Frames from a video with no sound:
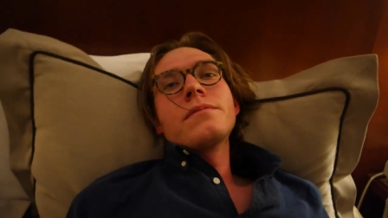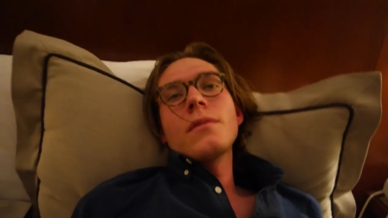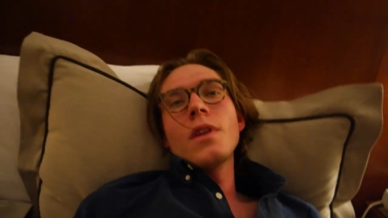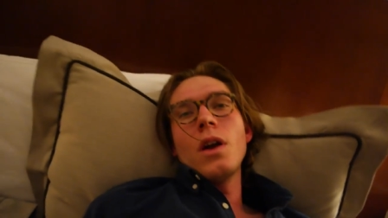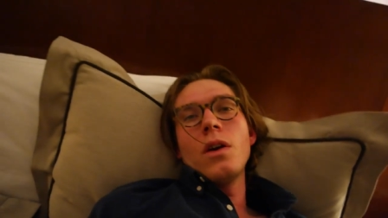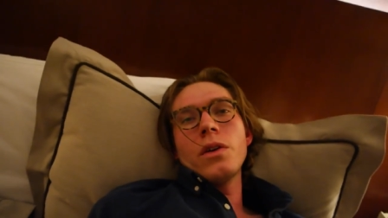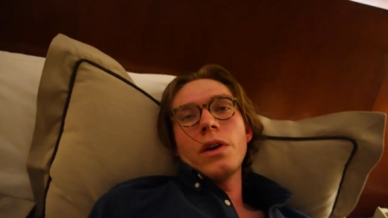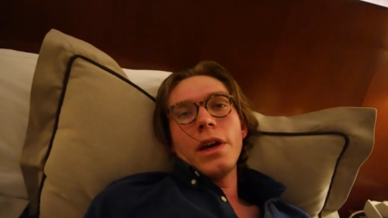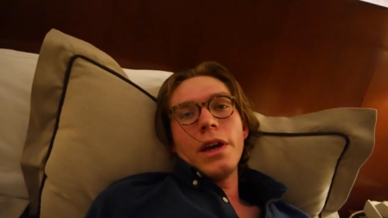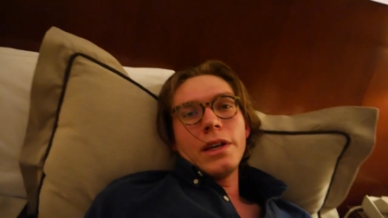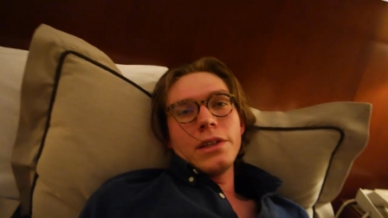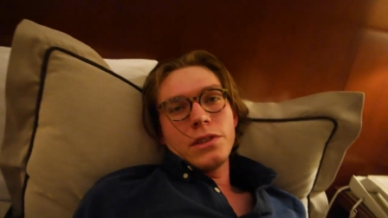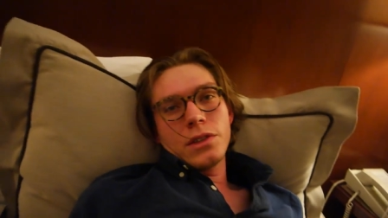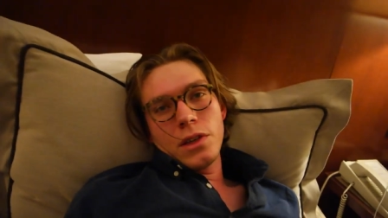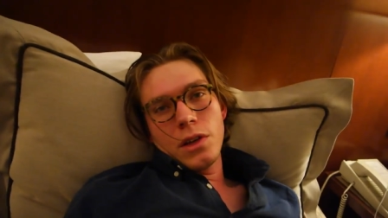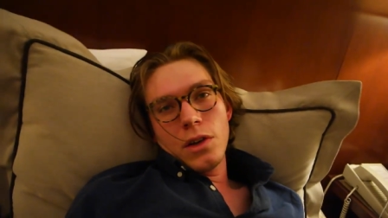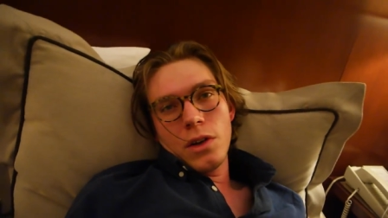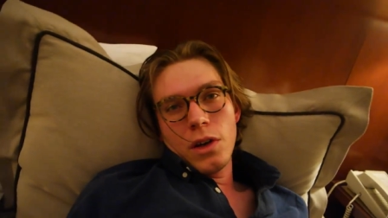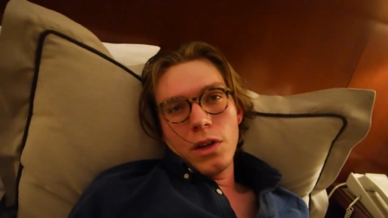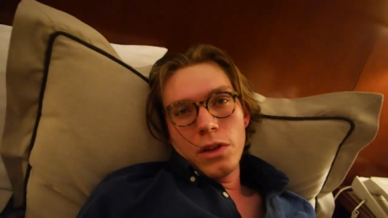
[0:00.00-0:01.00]
Okay,
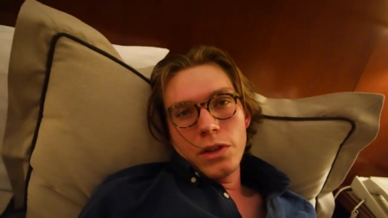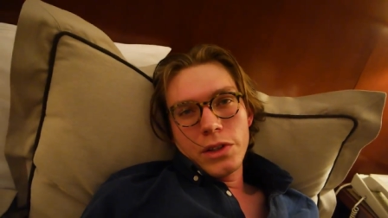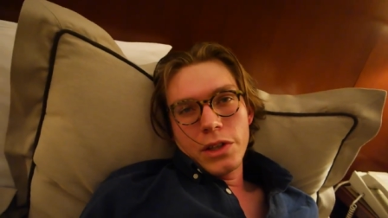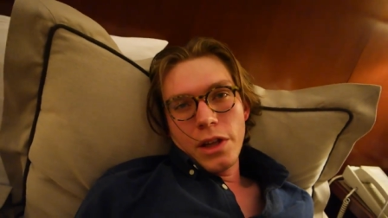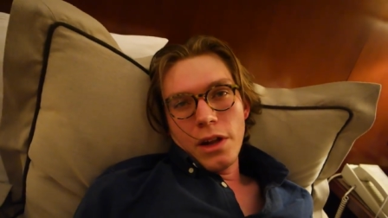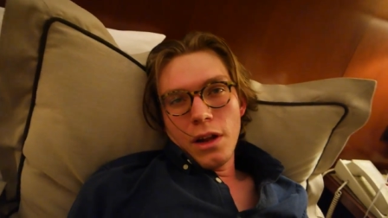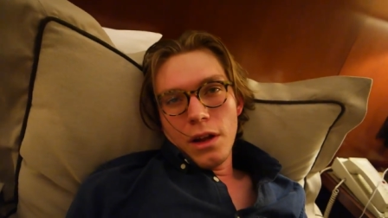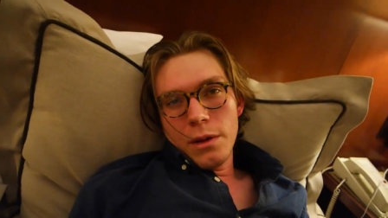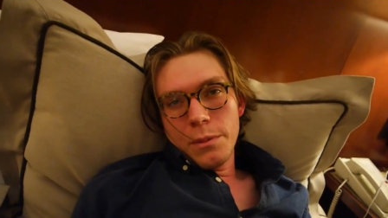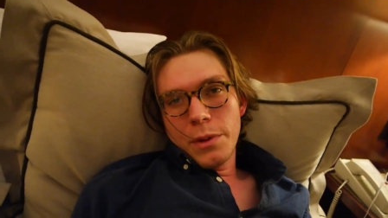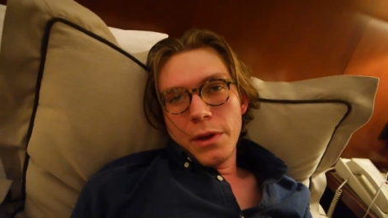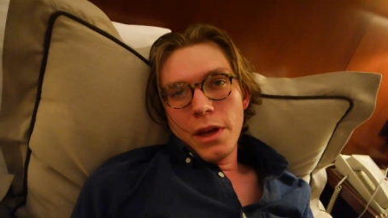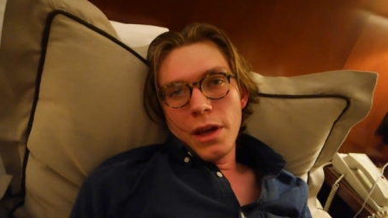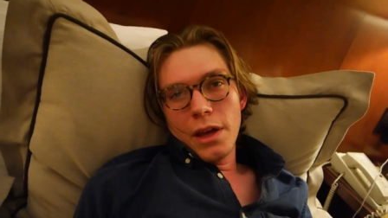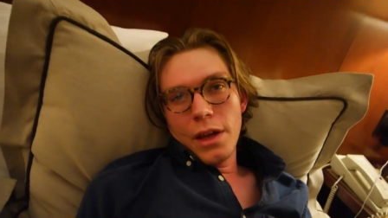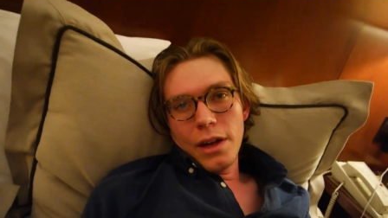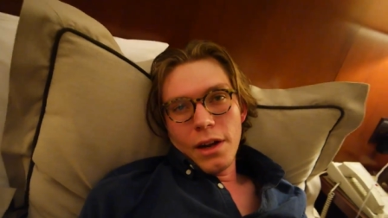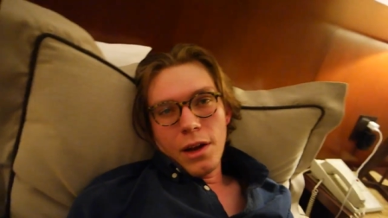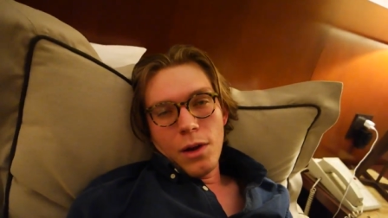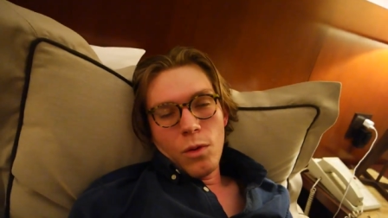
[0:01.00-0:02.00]
so I looked it up
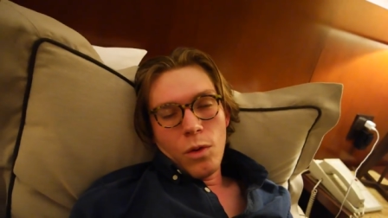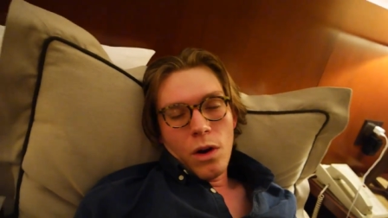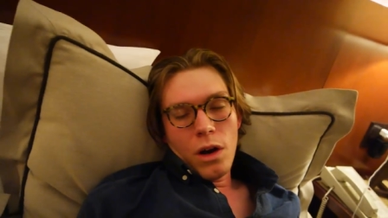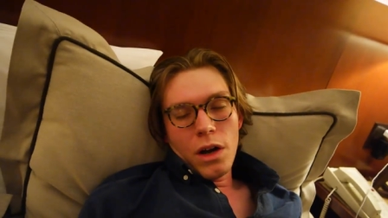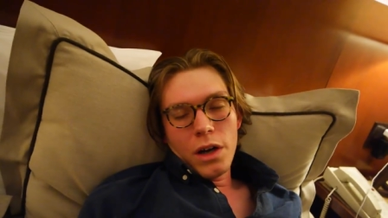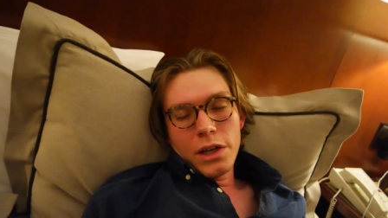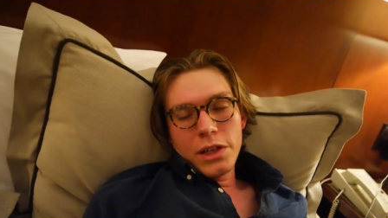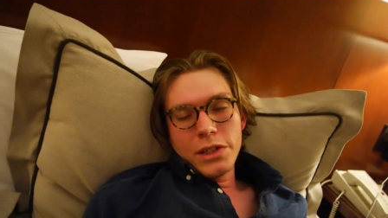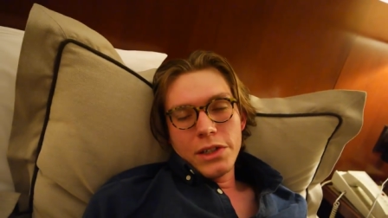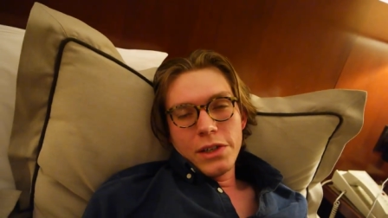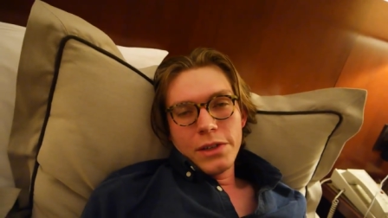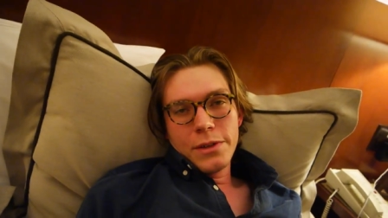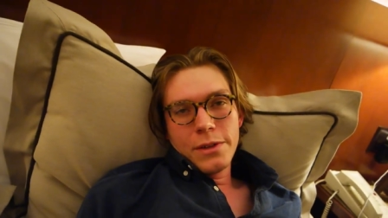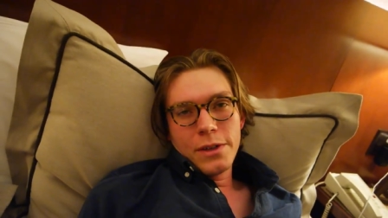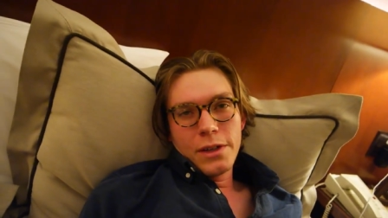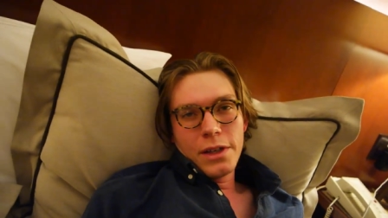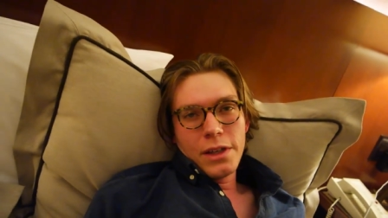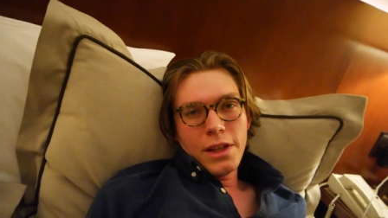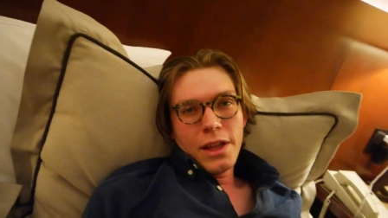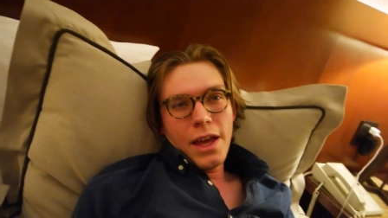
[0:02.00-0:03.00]
and I walked,
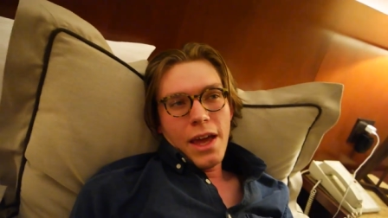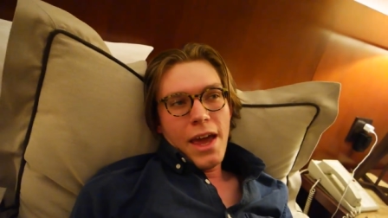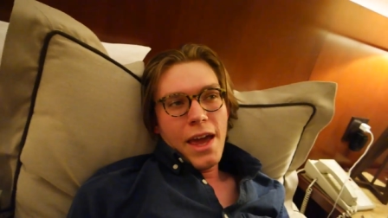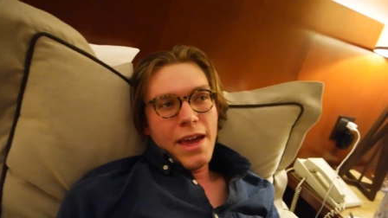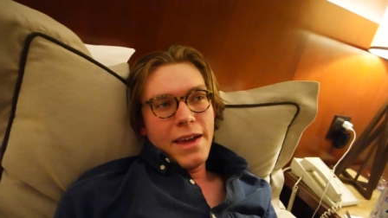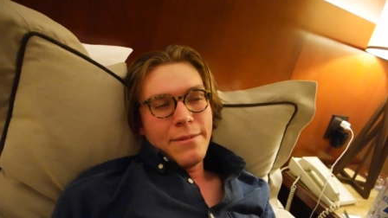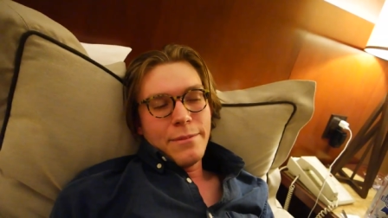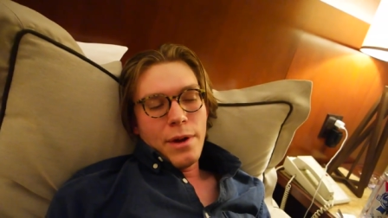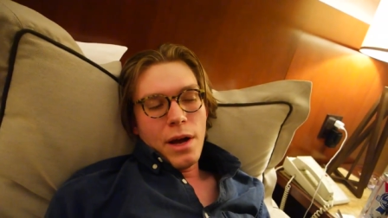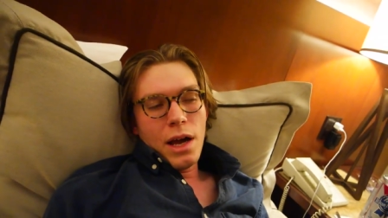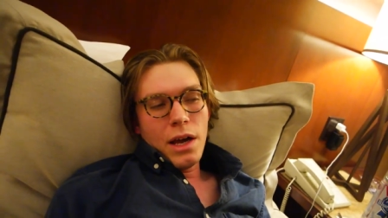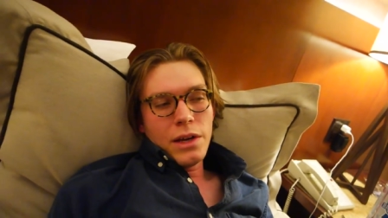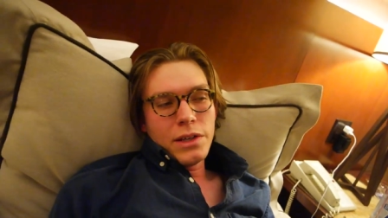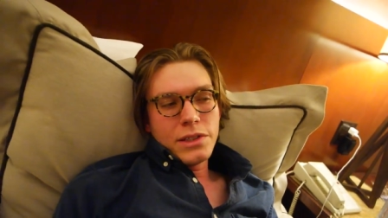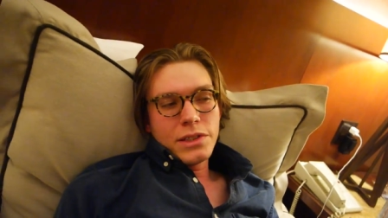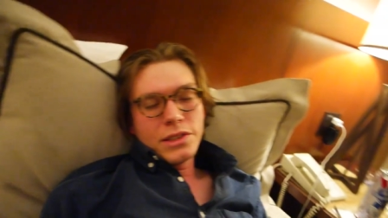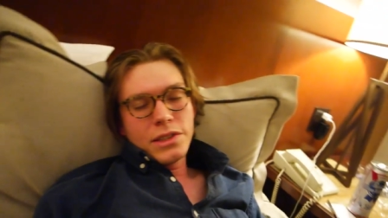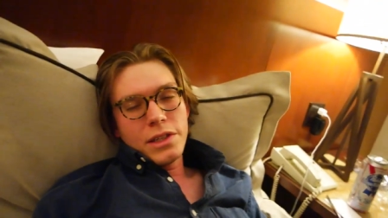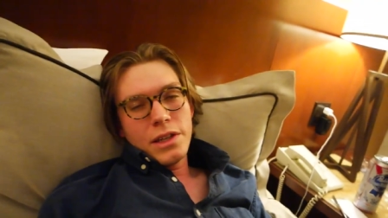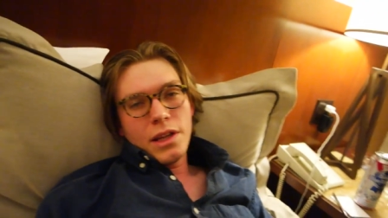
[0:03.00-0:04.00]
I think, eight
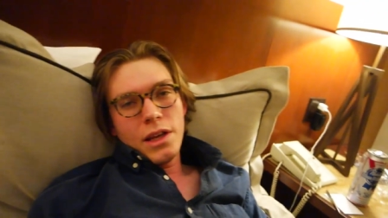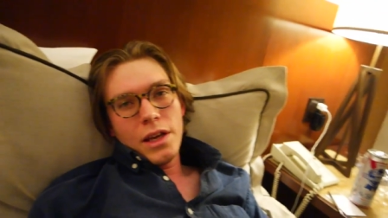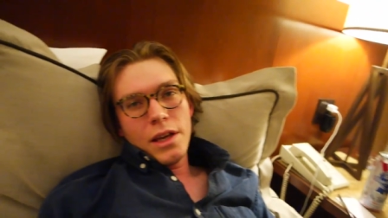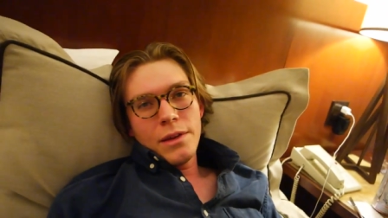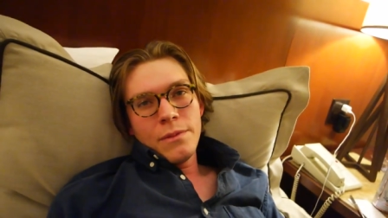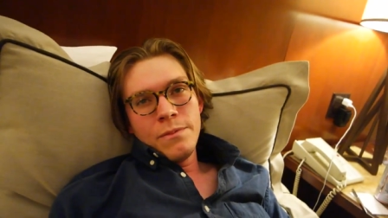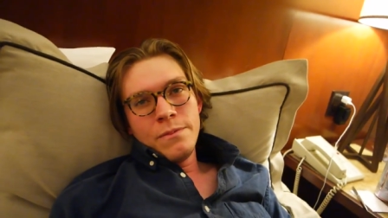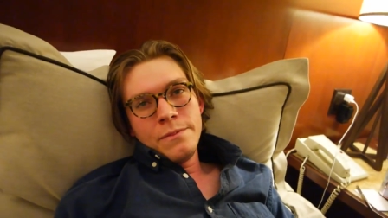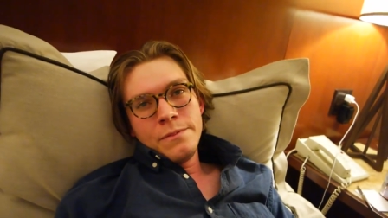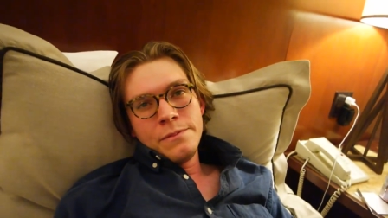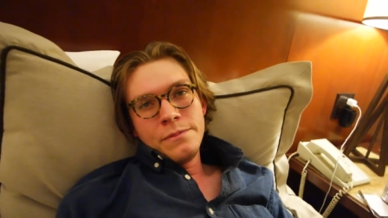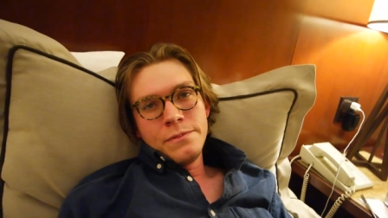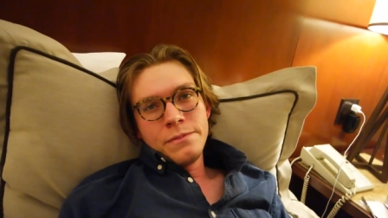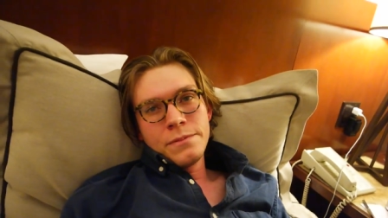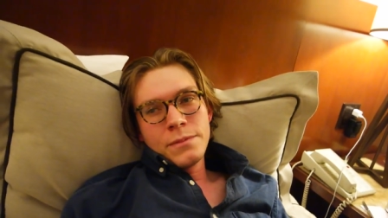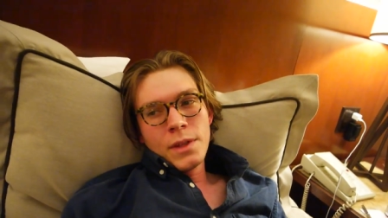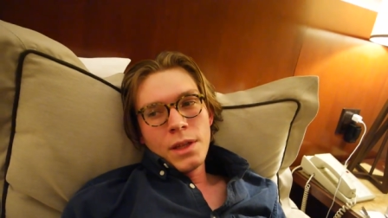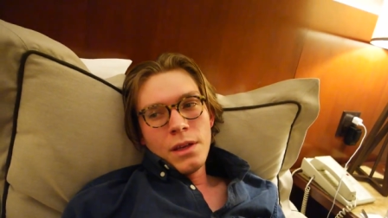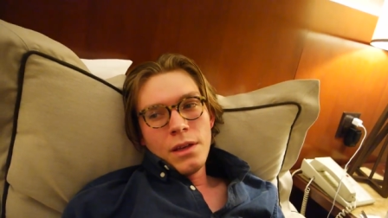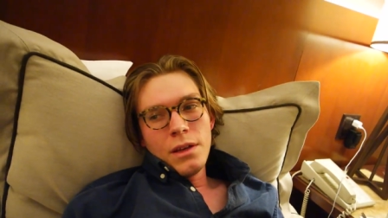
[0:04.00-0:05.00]
miles today.
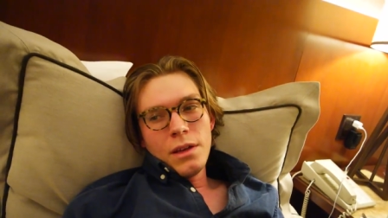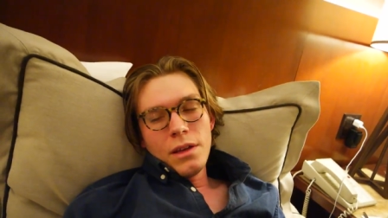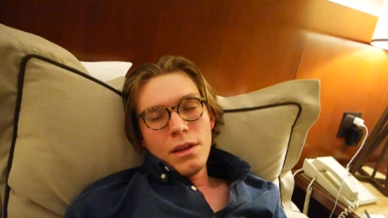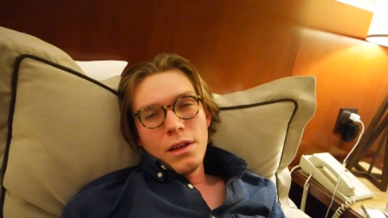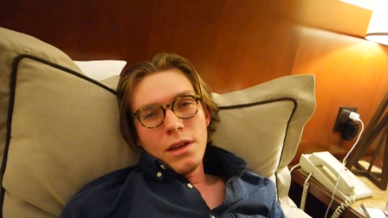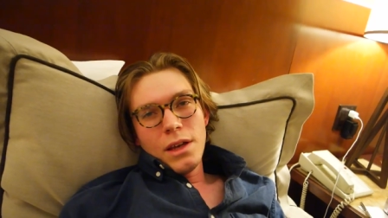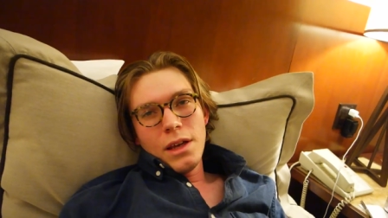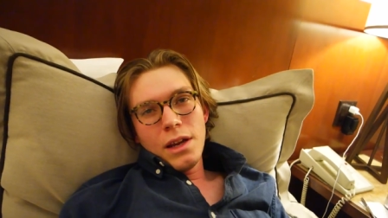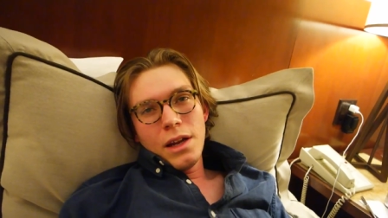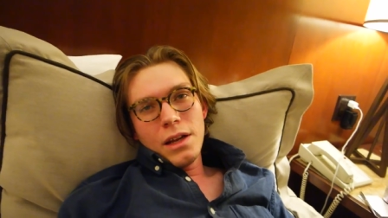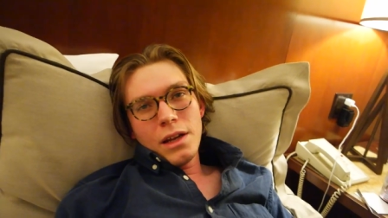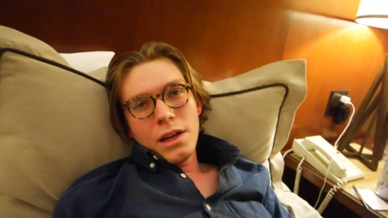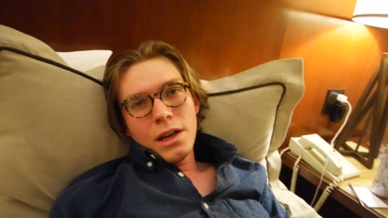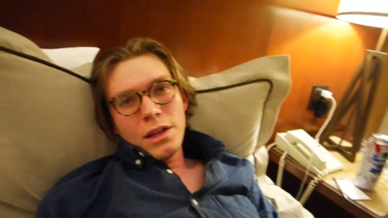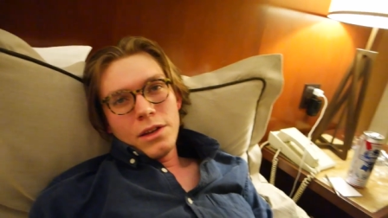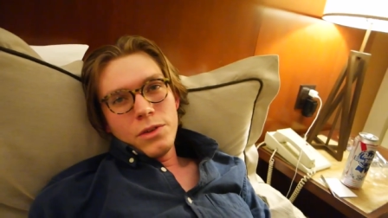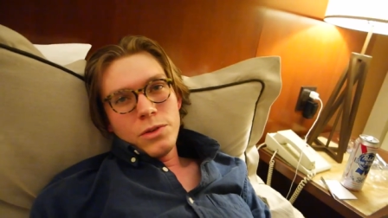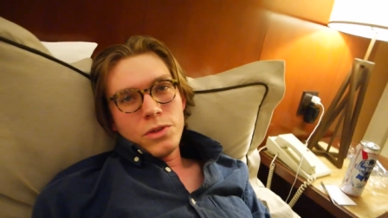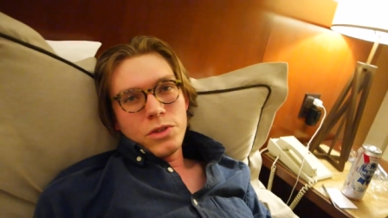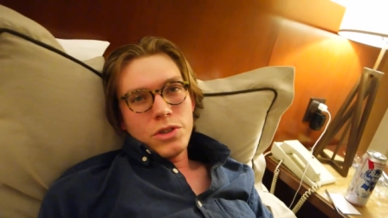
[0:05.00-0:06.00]
And I
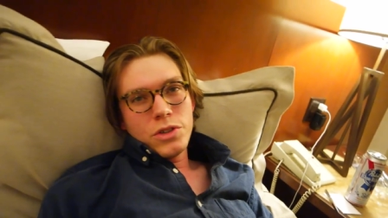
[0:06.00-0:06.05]
got new